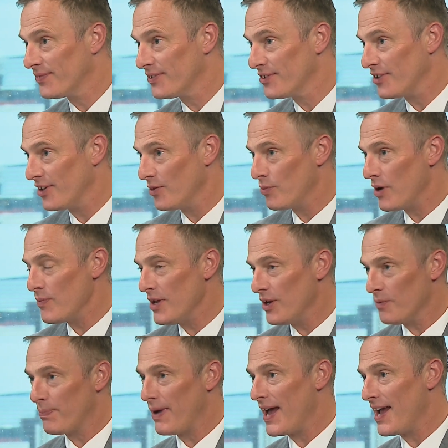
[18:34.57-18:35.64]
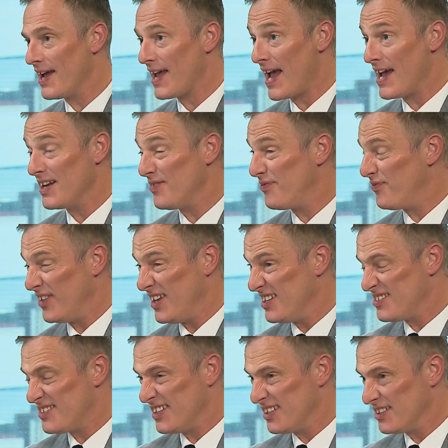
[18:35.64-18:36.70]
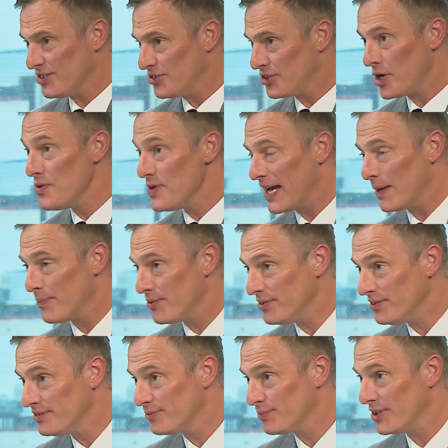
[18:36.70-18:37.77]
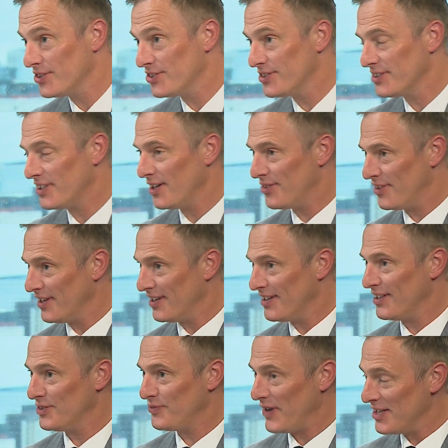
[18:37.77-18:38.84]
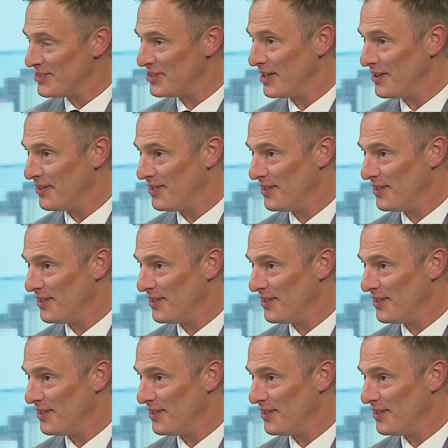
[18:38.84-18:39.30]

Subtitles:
So when we look back, and if these things don't happen, which I think it's fair to say